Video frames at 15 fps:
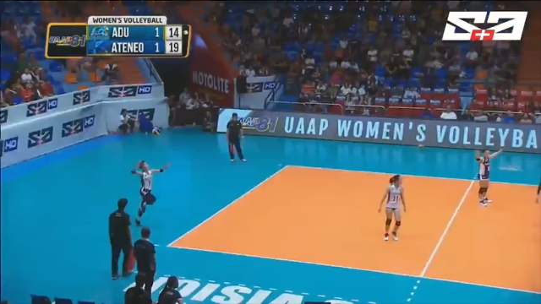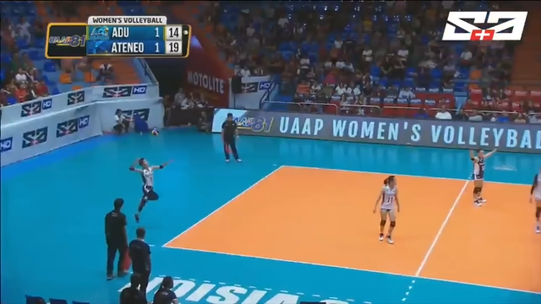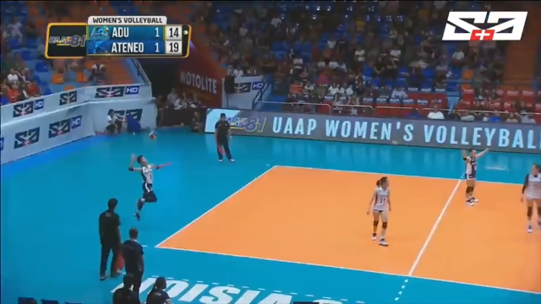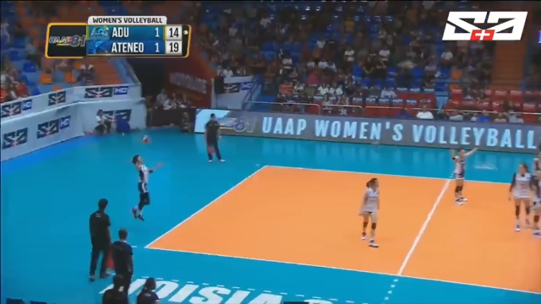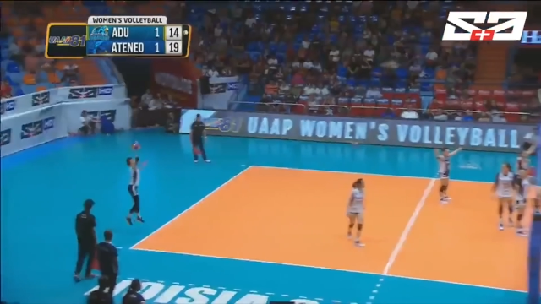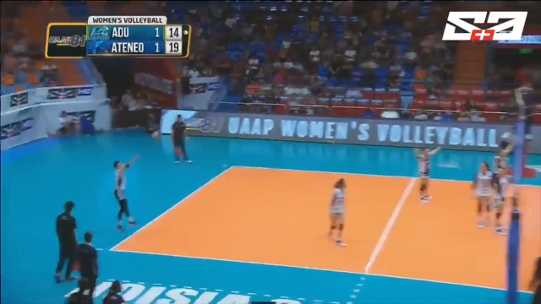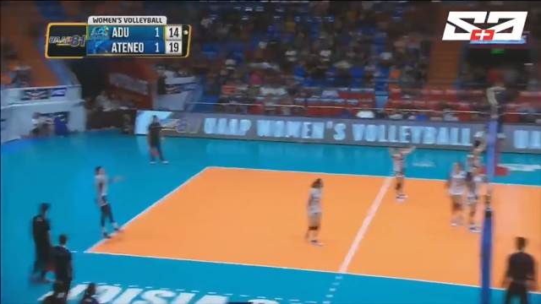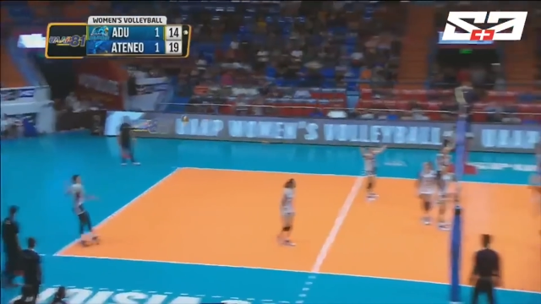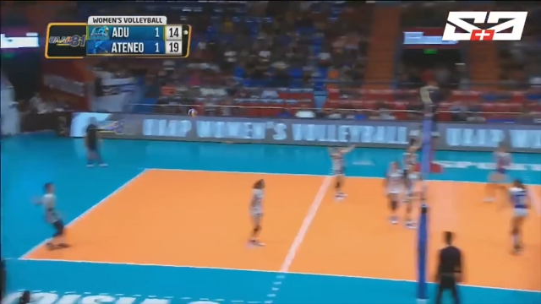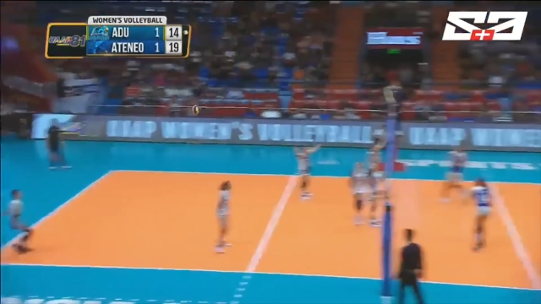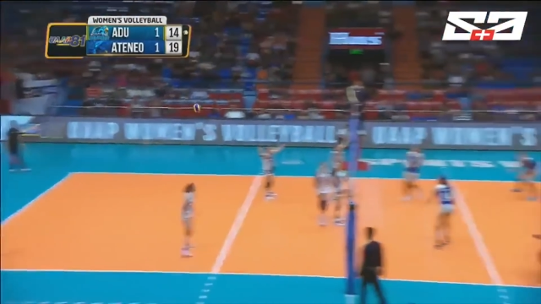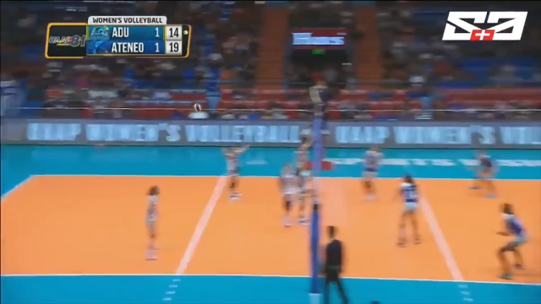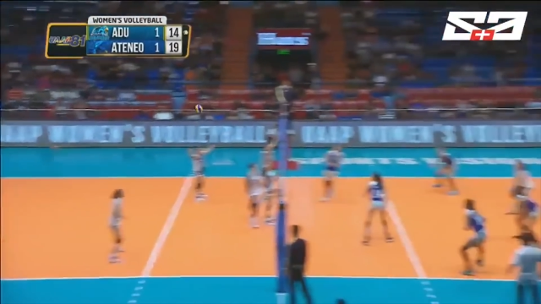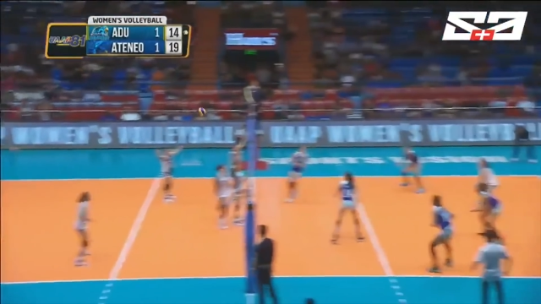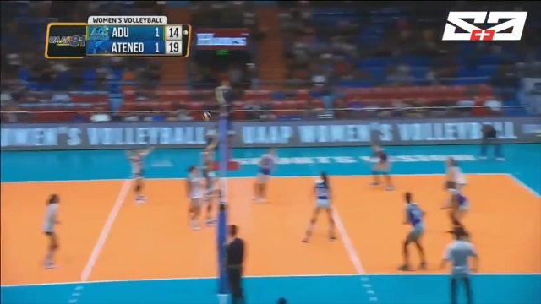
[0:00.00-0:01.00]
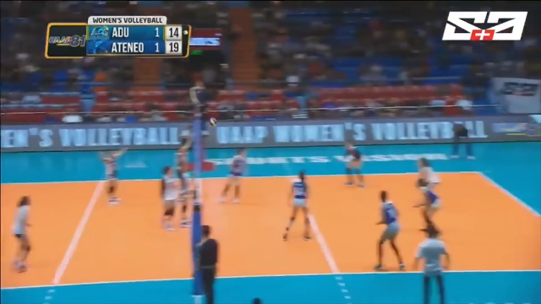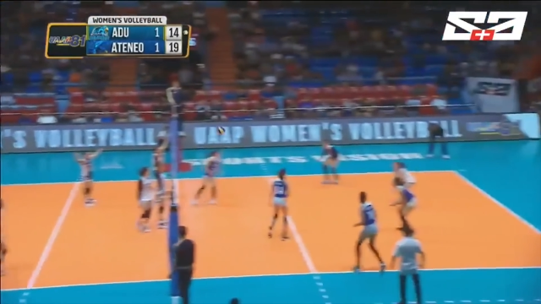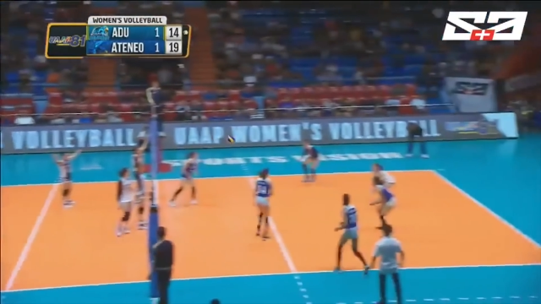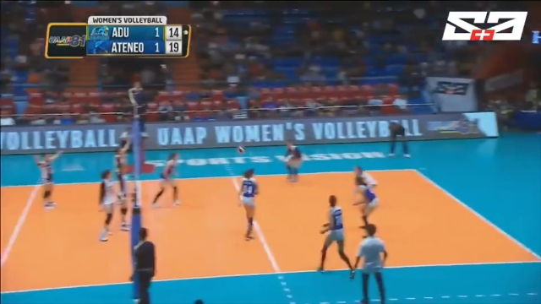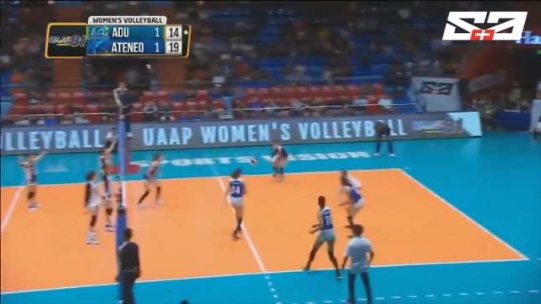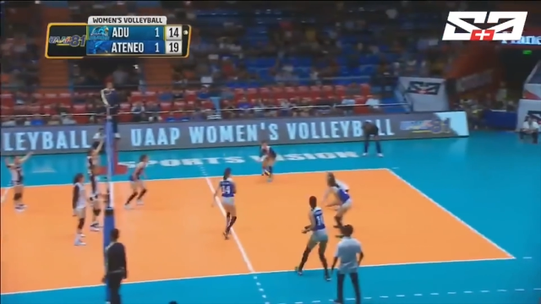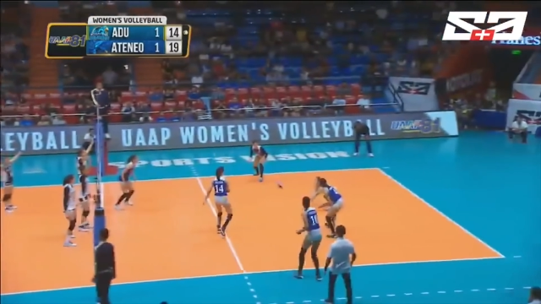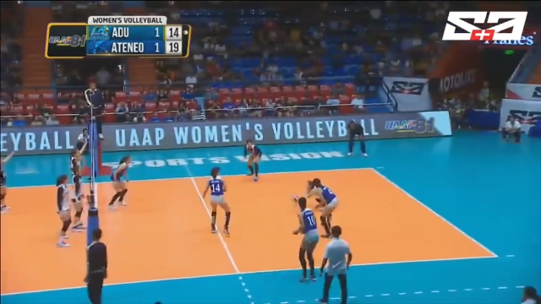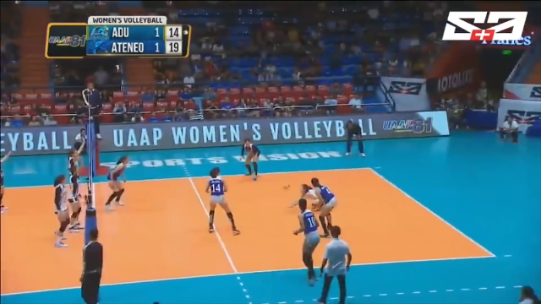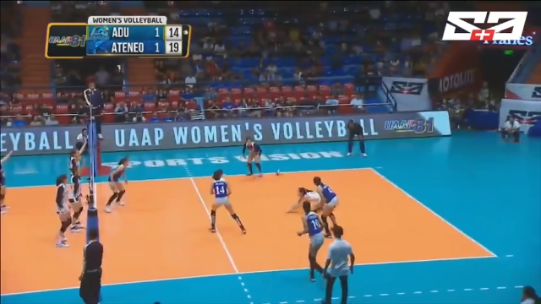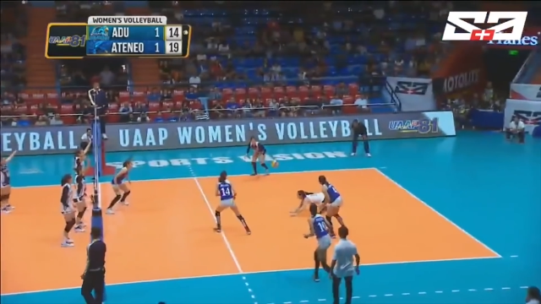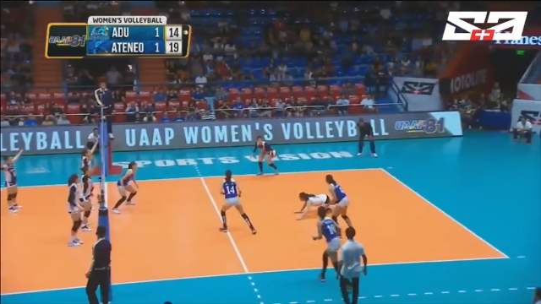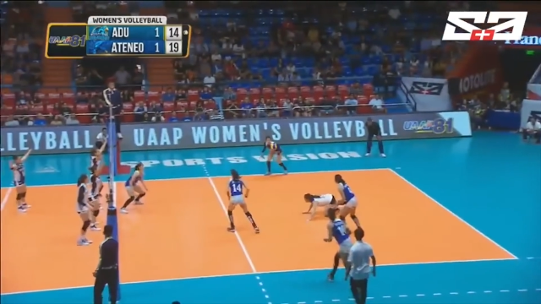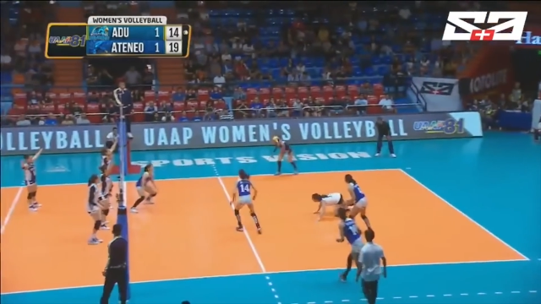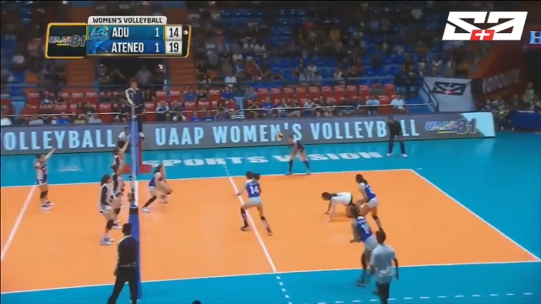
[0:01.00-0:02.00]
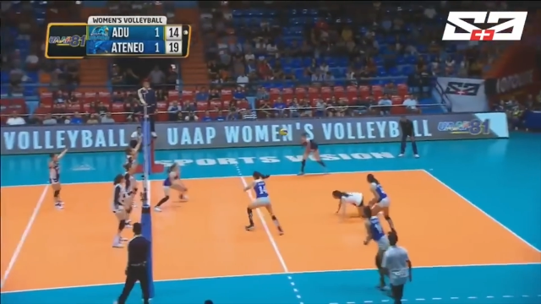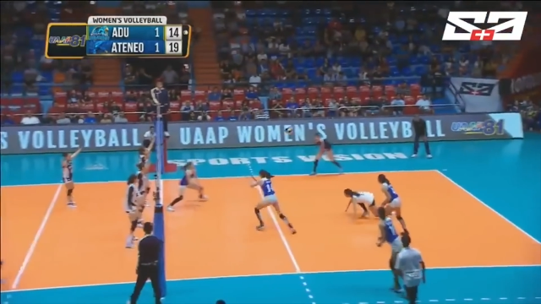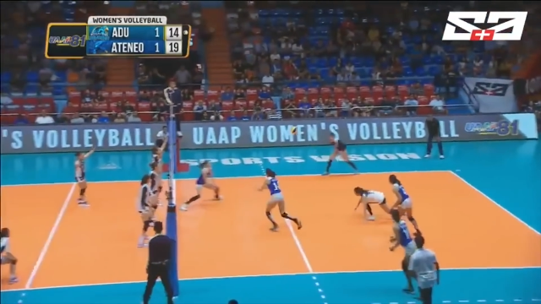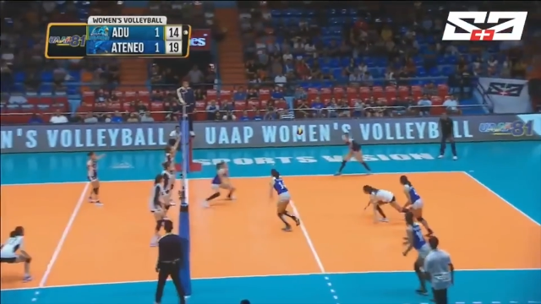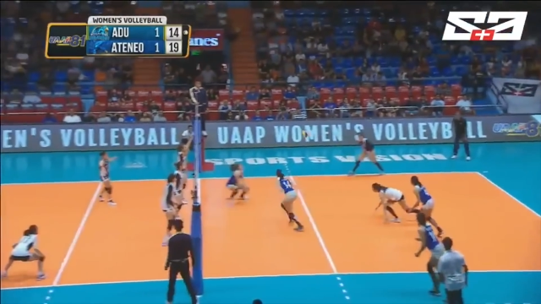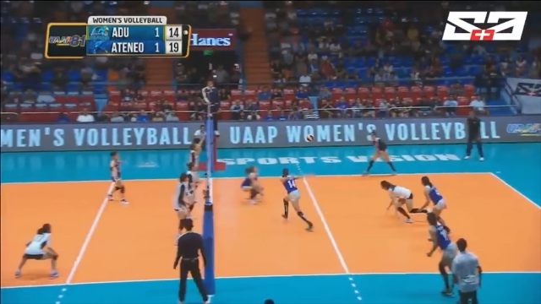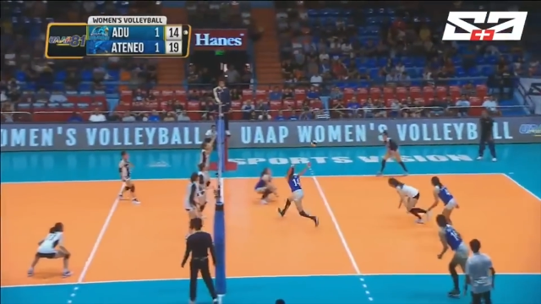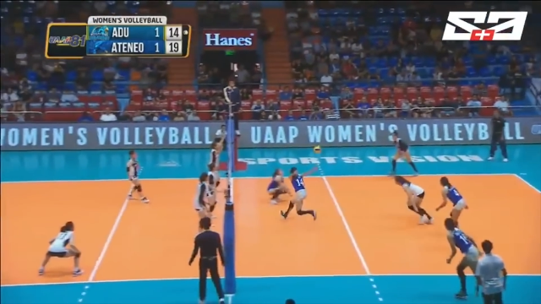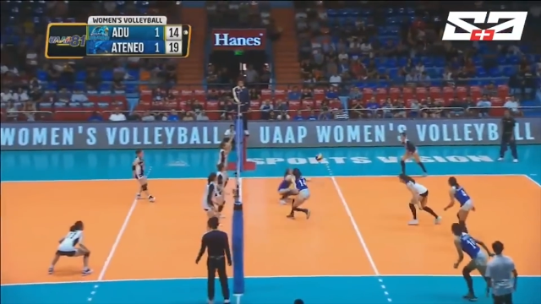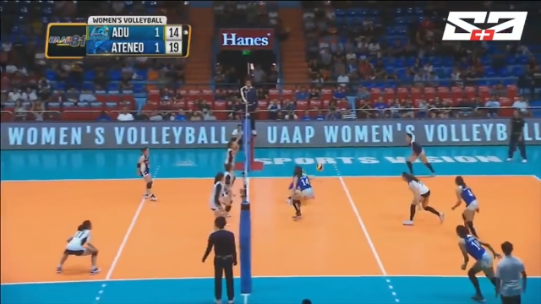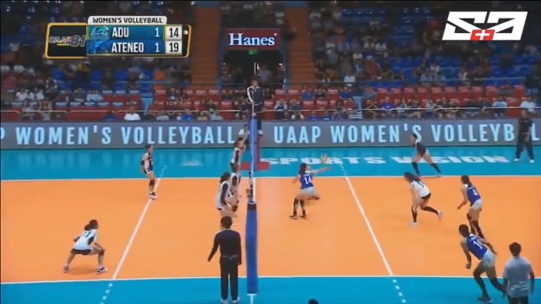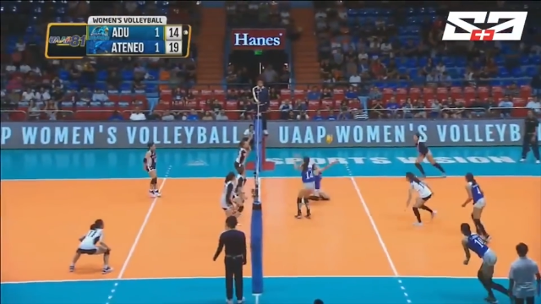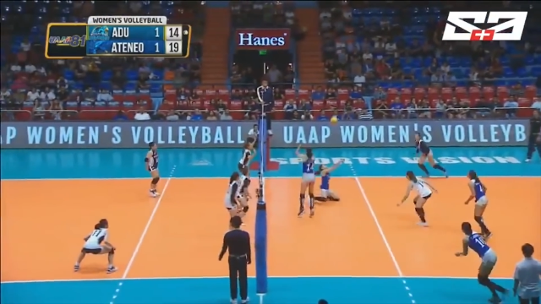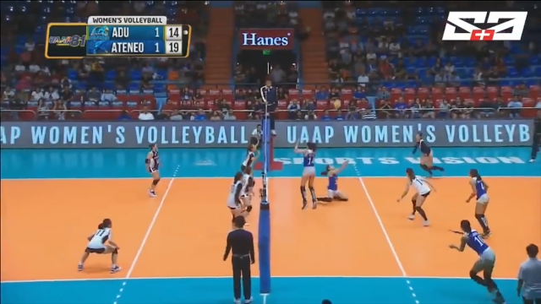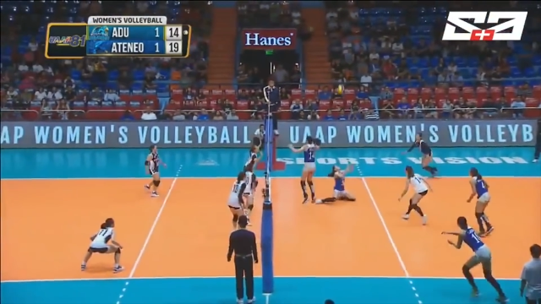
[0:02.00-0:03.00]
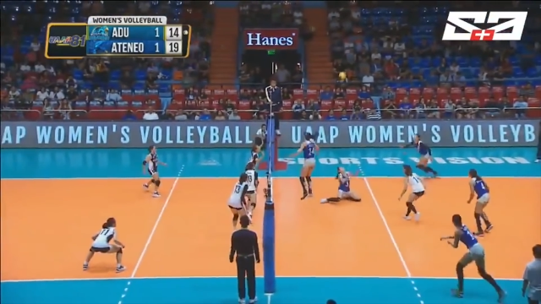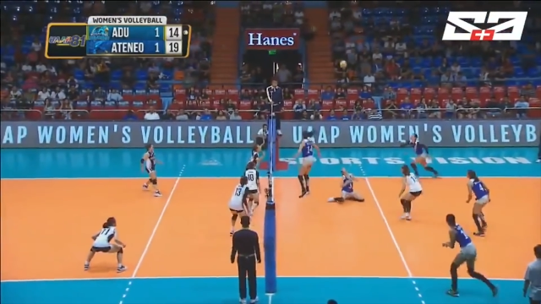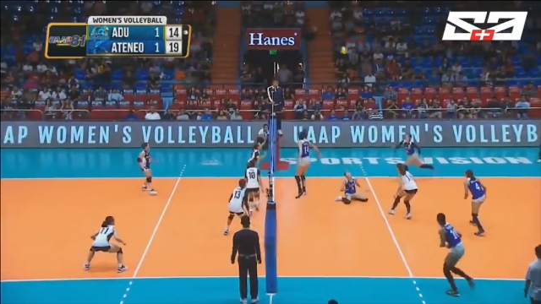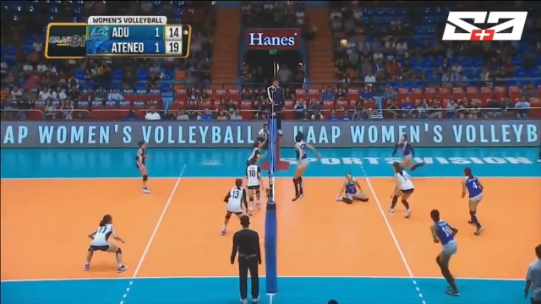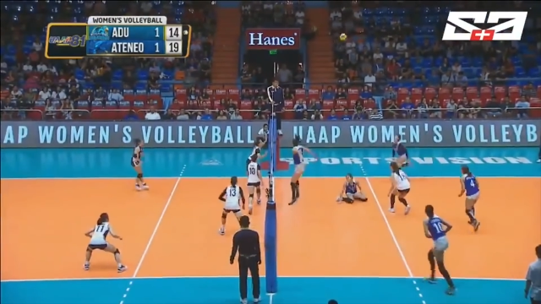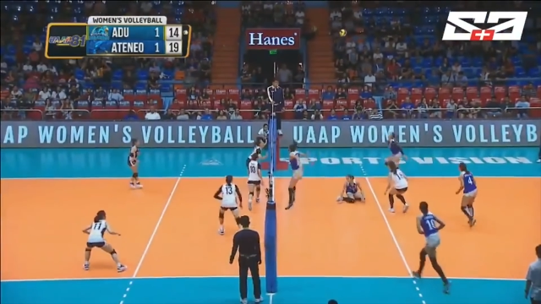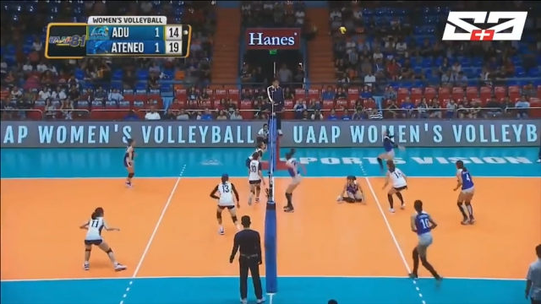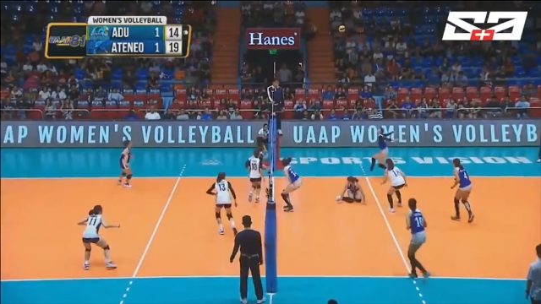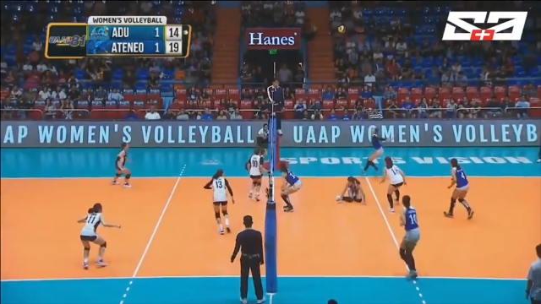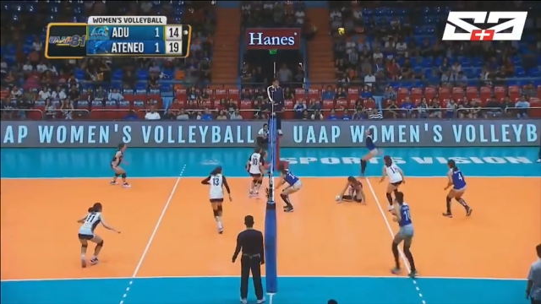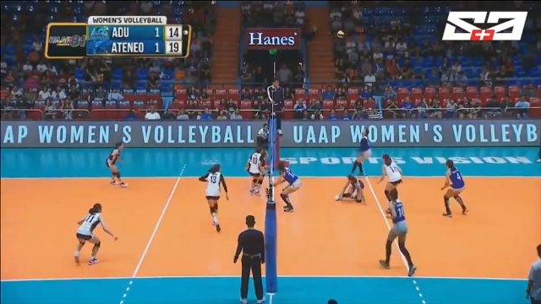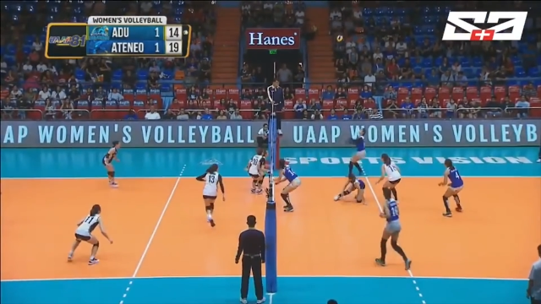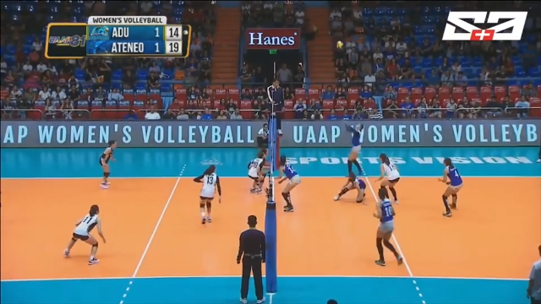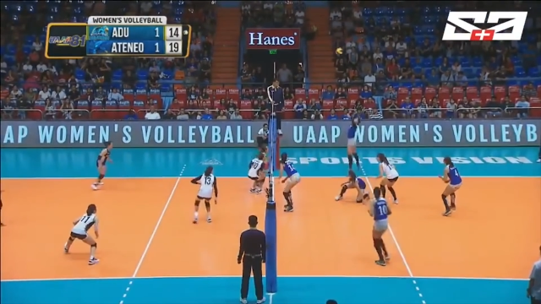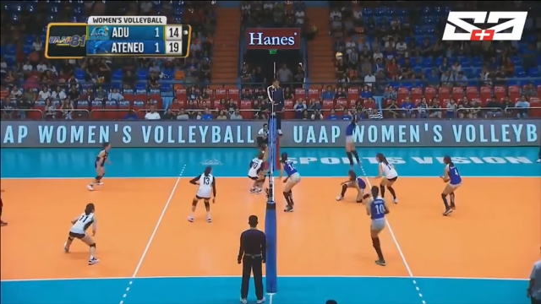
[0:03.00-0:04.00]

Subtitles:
Nobody's mouth can be seen.